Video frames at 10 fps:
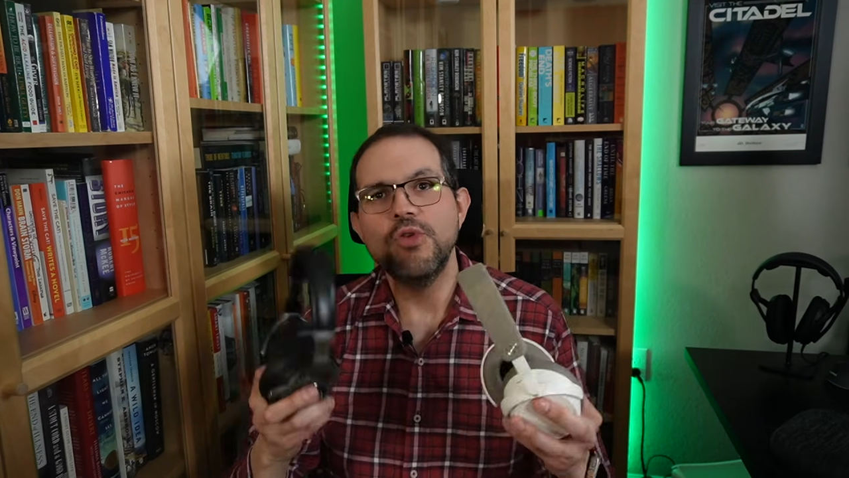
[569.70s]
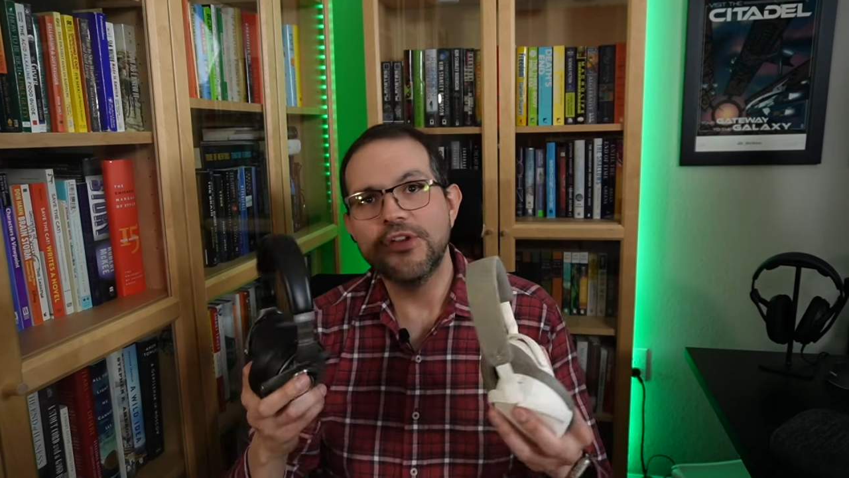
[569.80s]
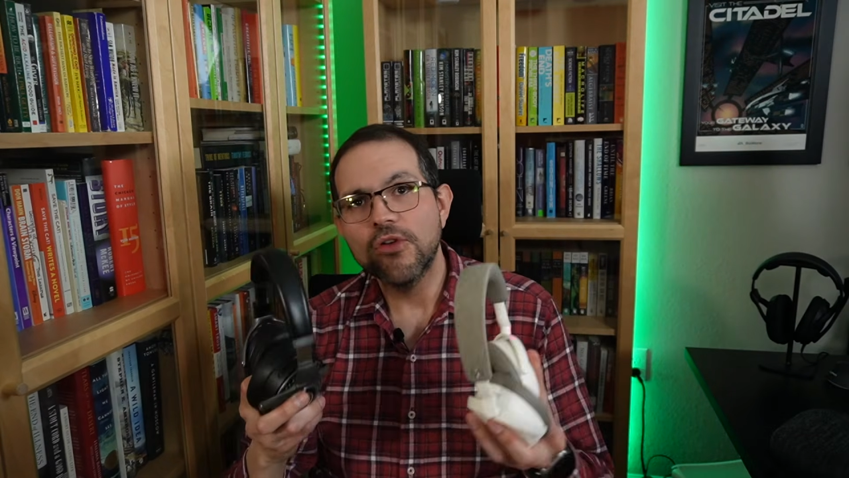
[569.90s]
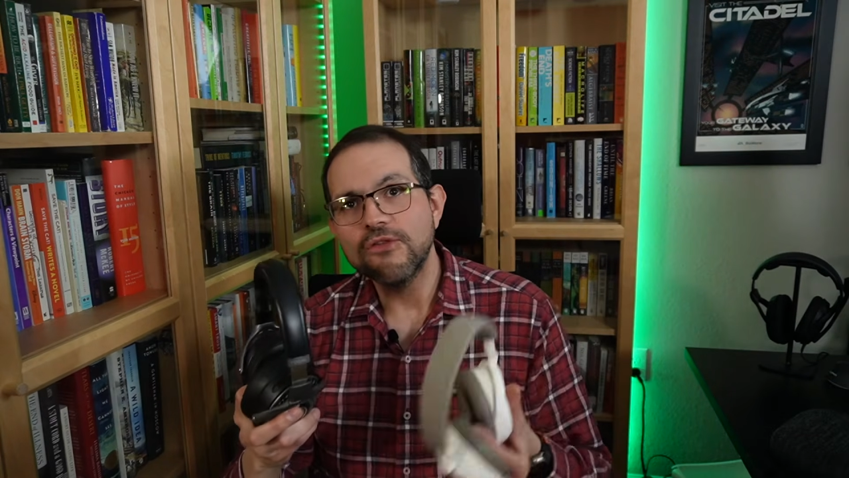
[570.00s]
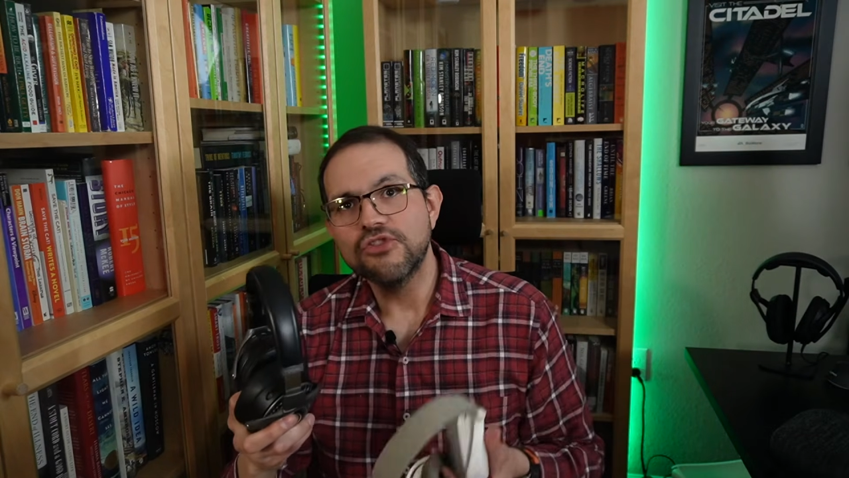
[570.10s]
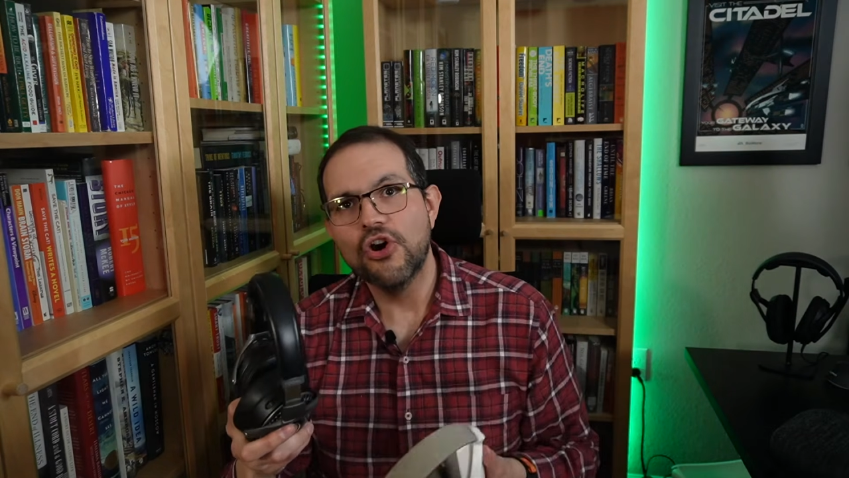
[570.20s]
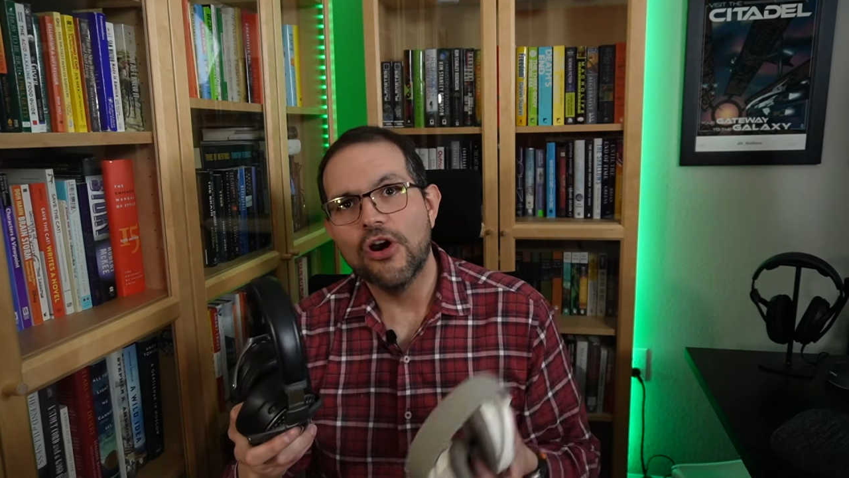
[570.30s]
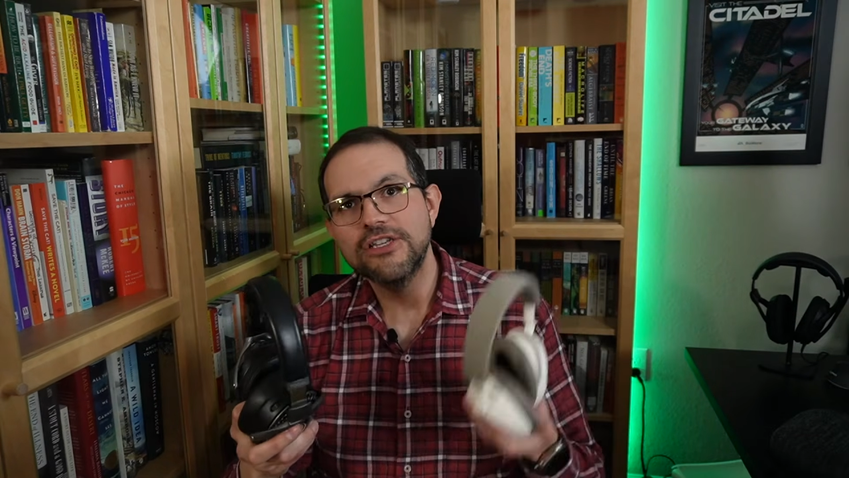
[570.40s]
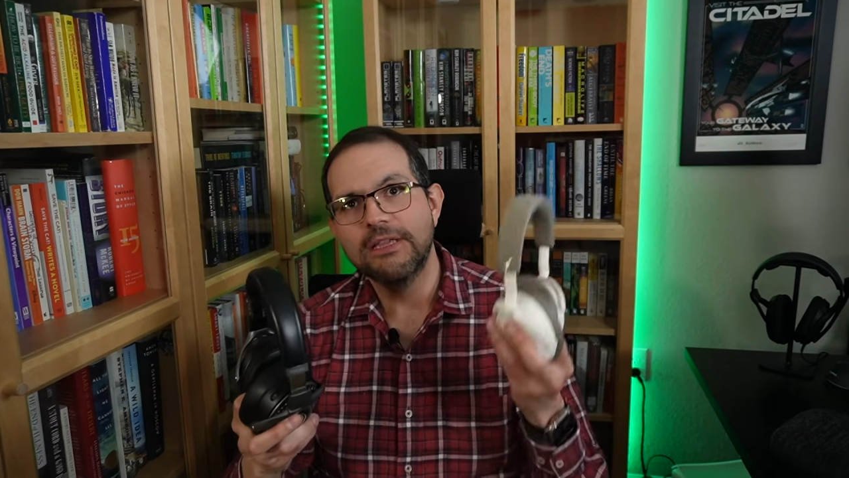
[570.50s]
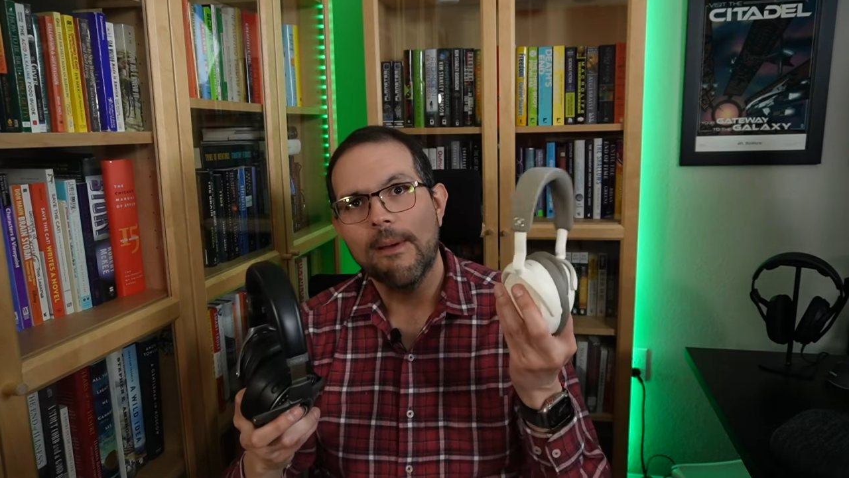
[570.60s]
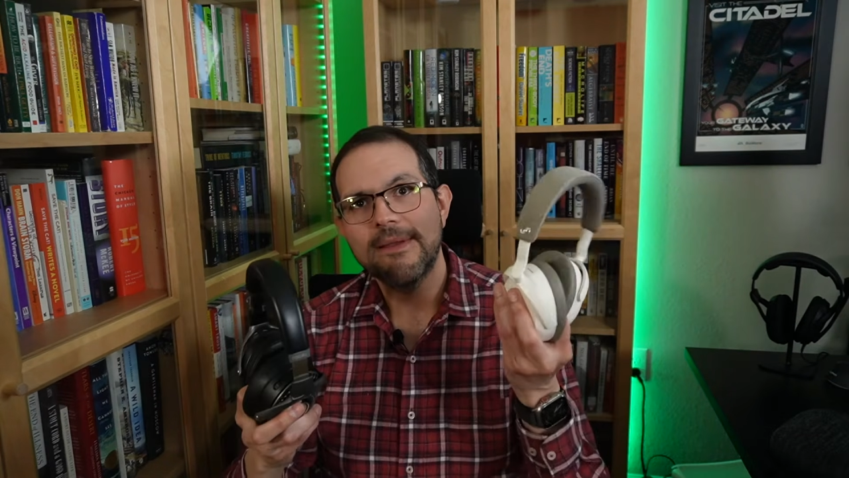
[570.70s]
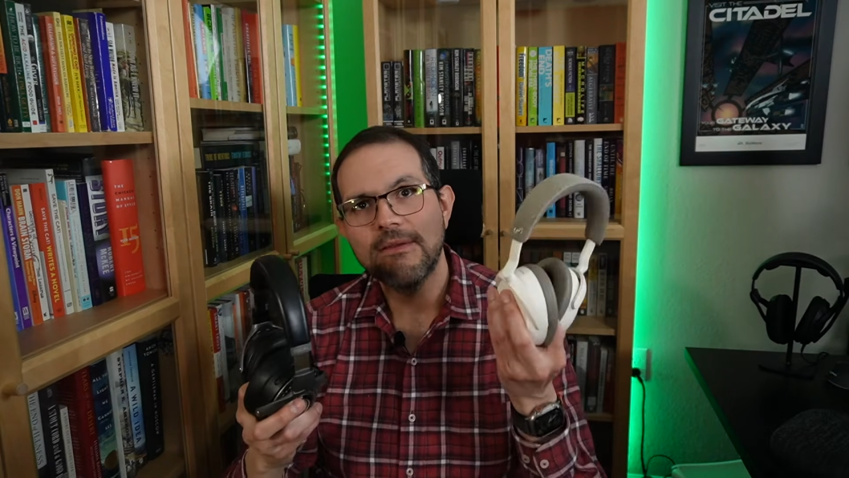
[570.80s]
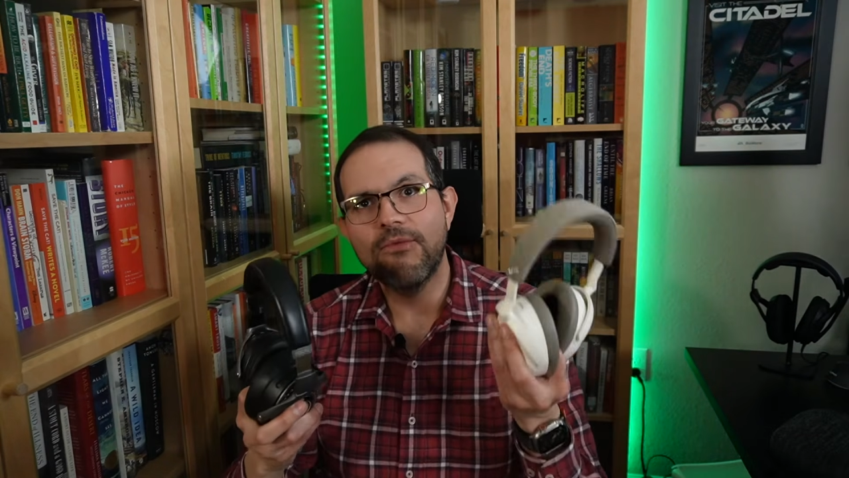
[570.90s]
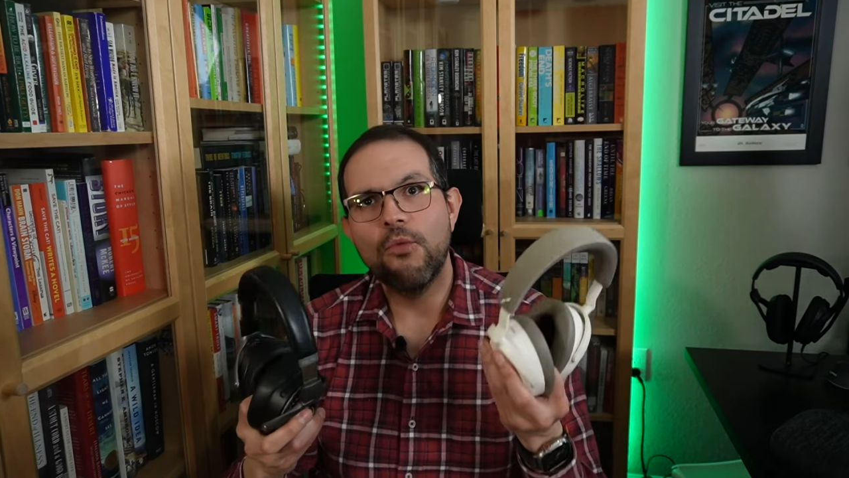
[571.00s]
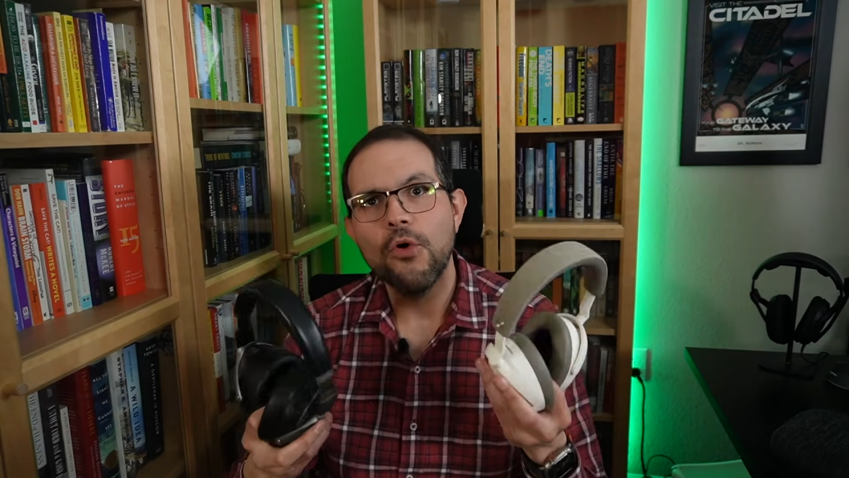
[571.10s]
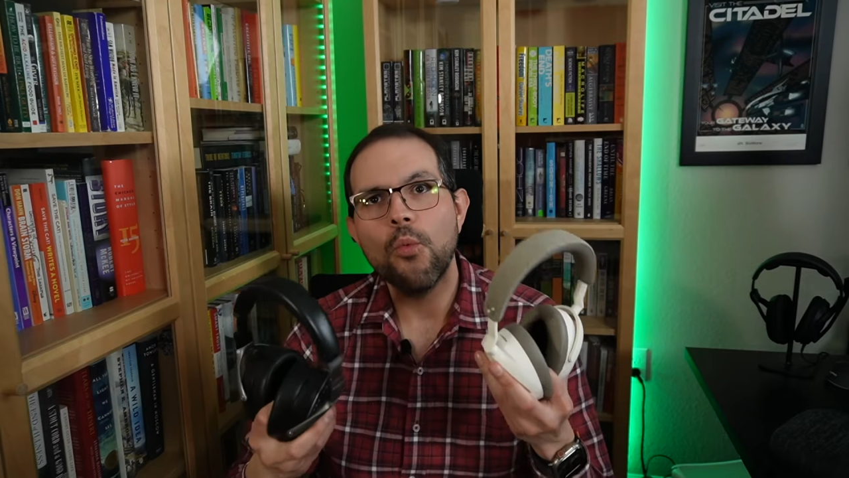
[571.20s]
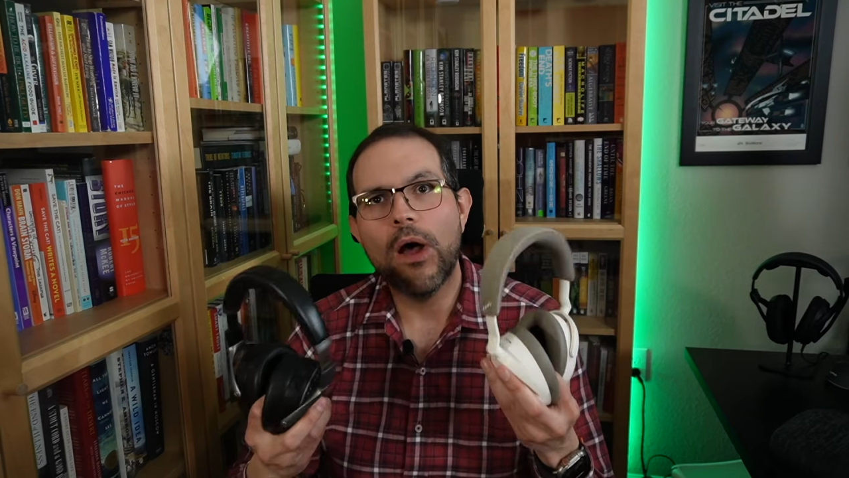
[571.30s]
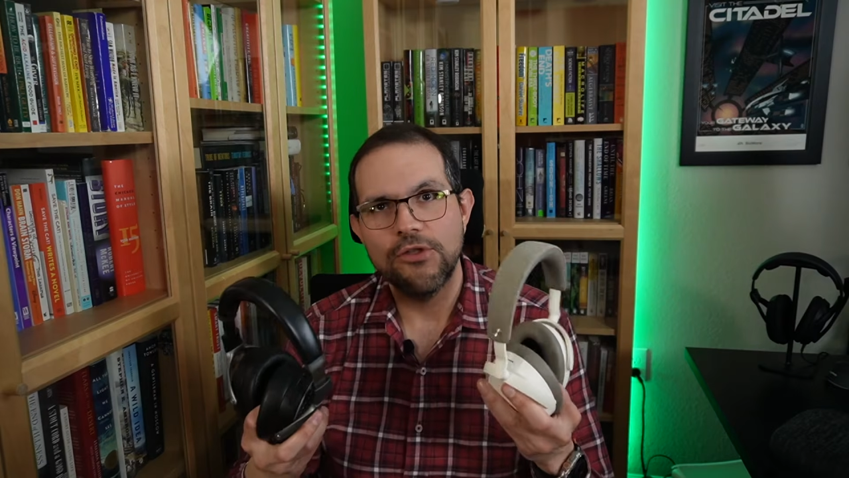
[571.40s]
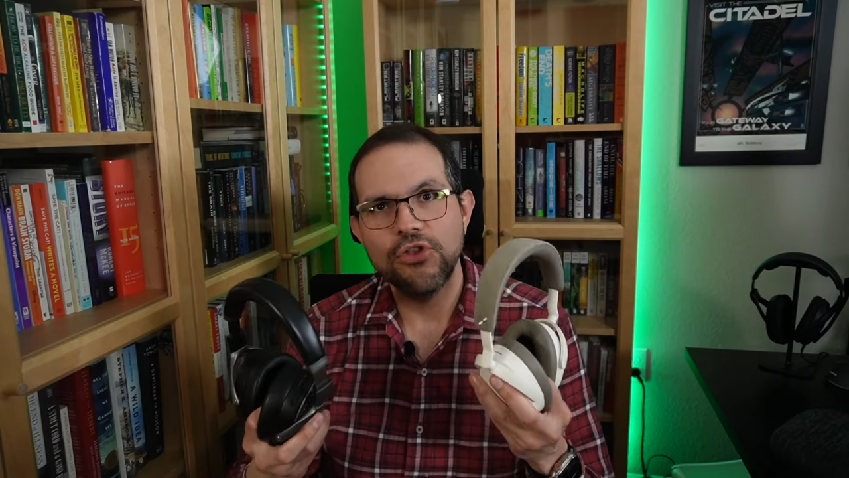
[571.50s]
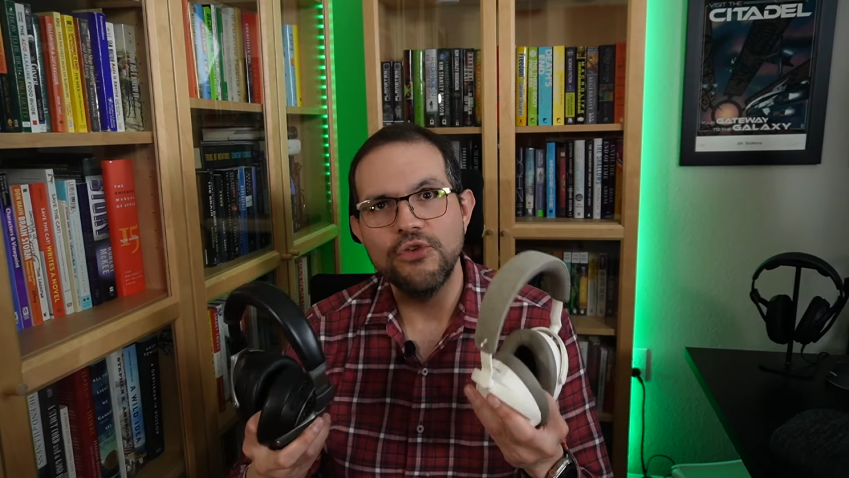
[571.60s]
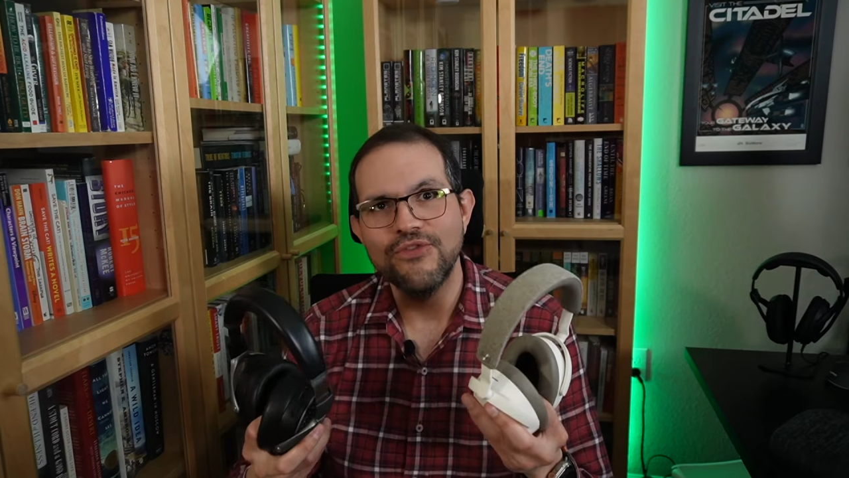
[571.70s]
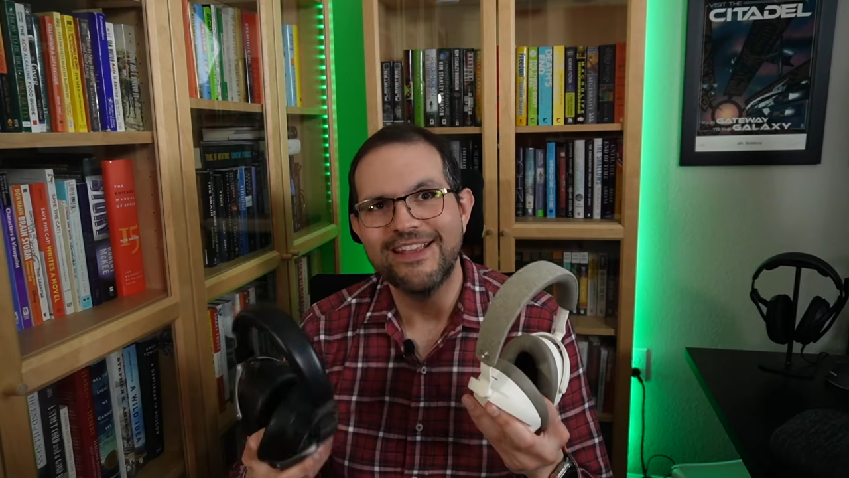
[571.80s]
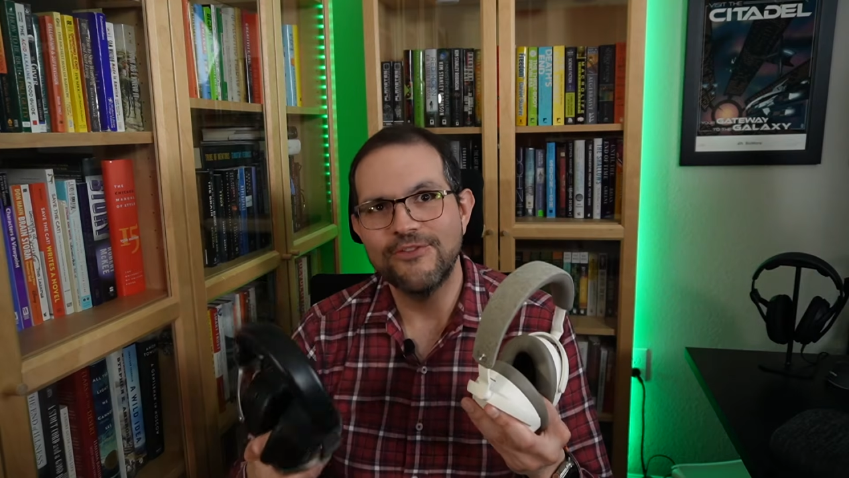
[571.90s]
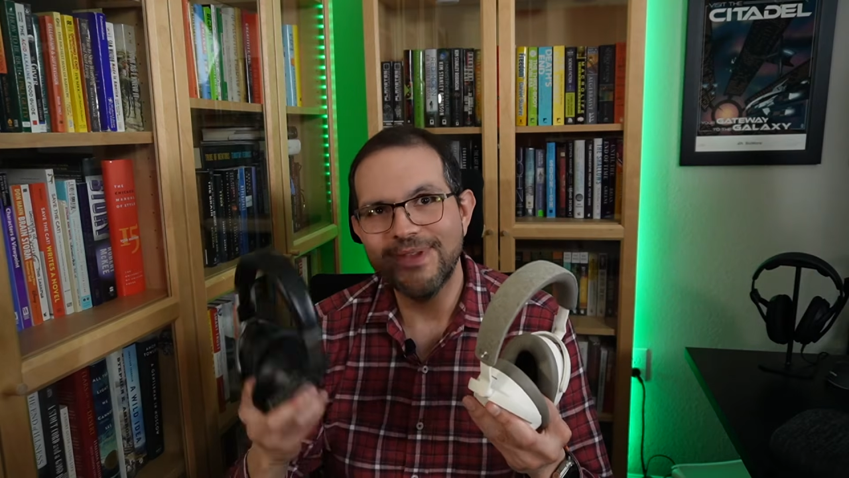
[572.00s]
You can also charge the Momentum 4 while you use it.